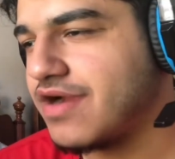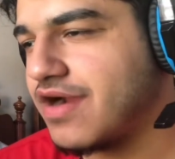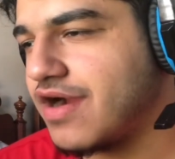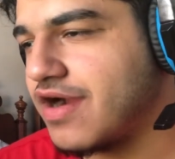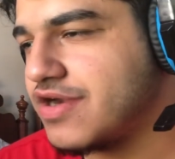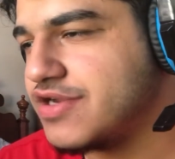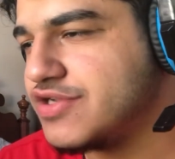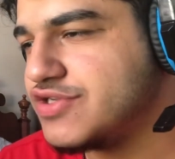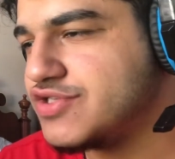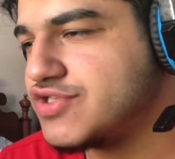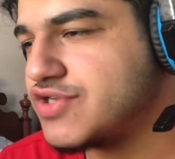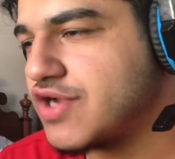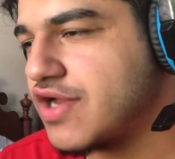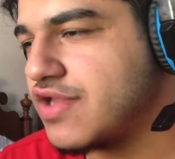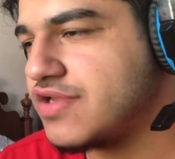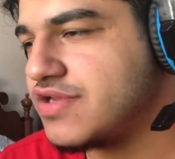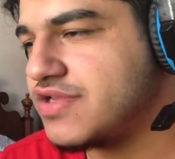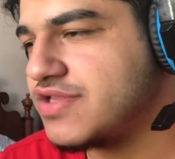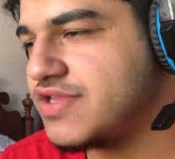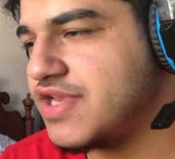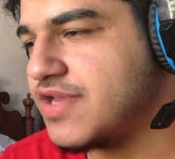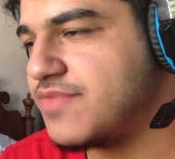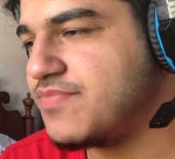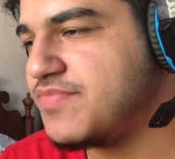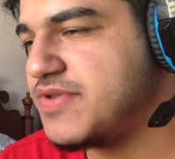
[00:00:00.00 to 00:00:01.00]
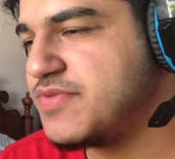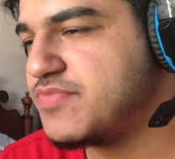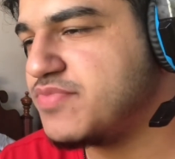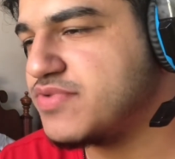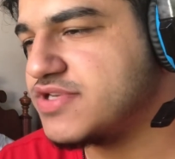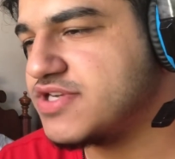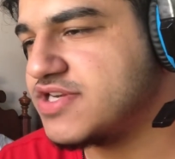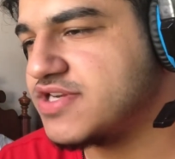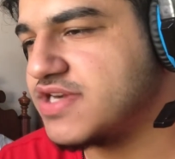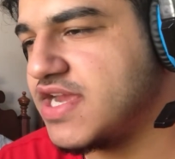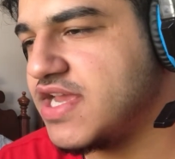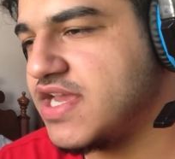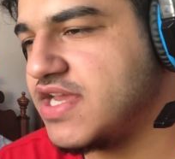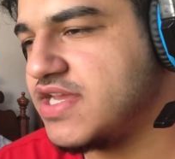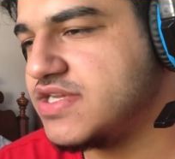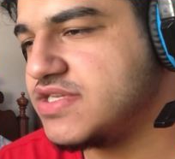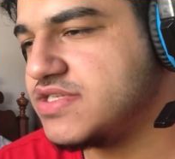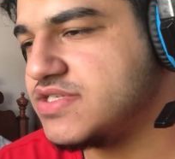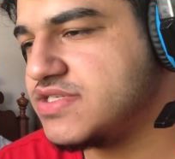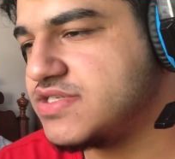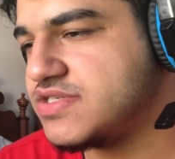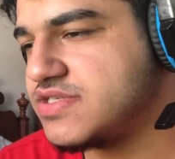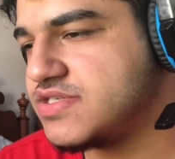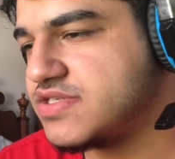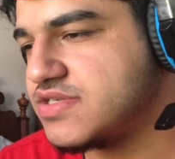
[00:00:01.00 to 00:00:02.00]
Are you taller than people your
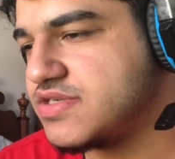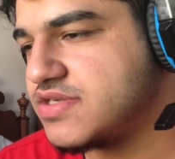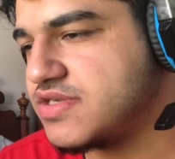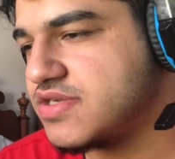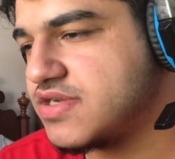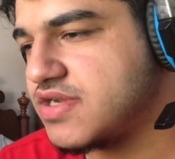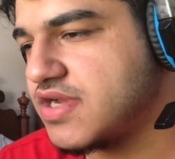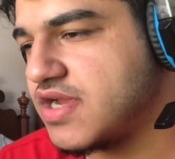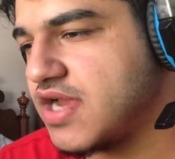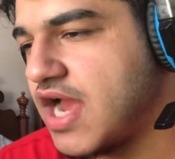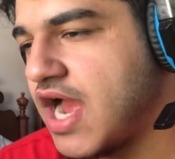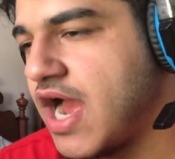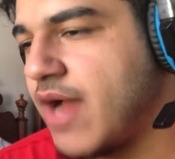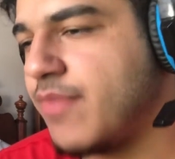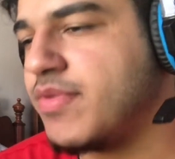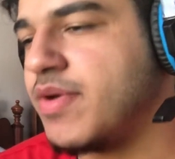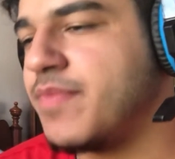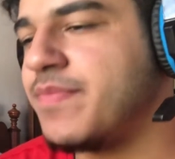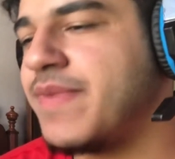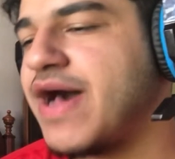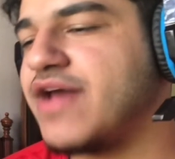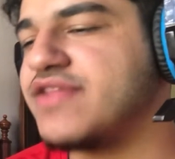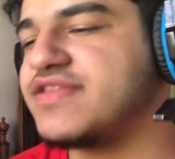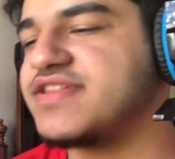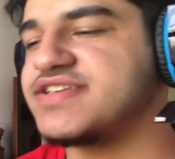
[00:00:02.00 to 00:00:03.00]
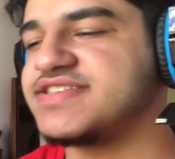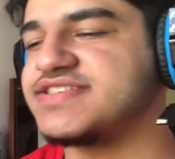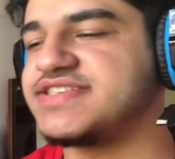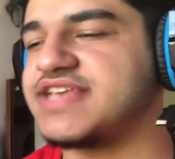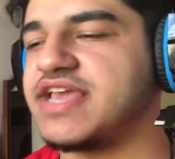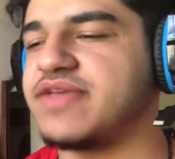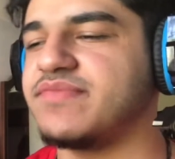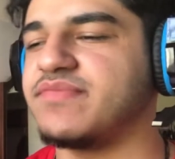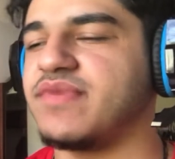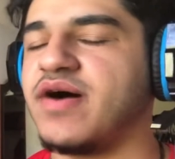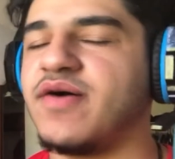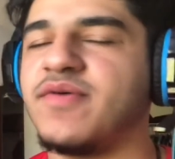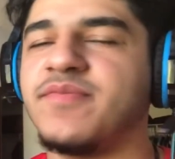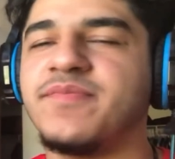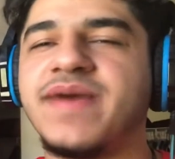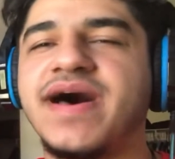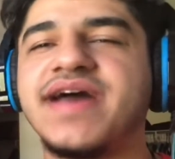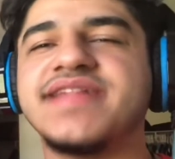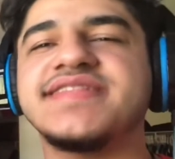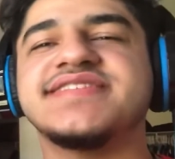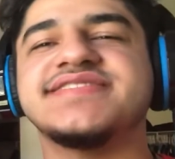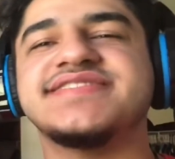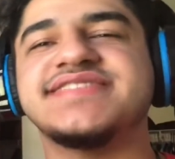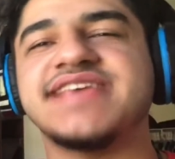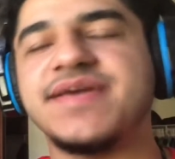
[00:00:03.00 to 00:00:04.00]
age? I'm about the same. I'm
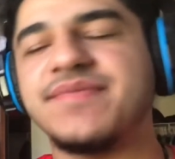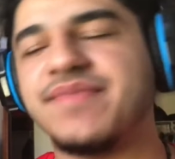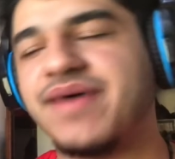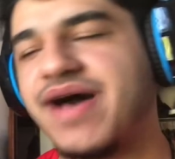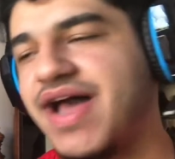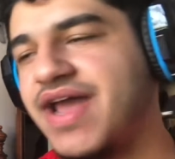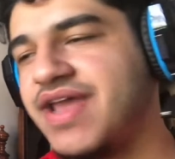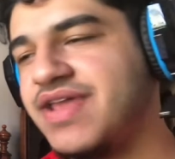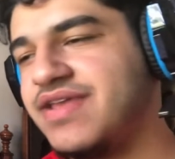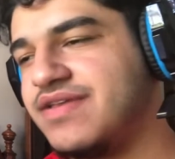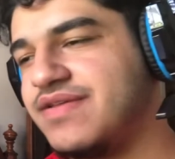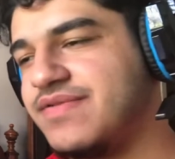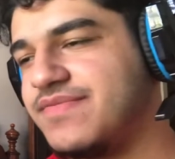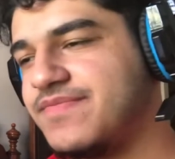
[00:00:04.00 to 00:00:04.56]
about the same height.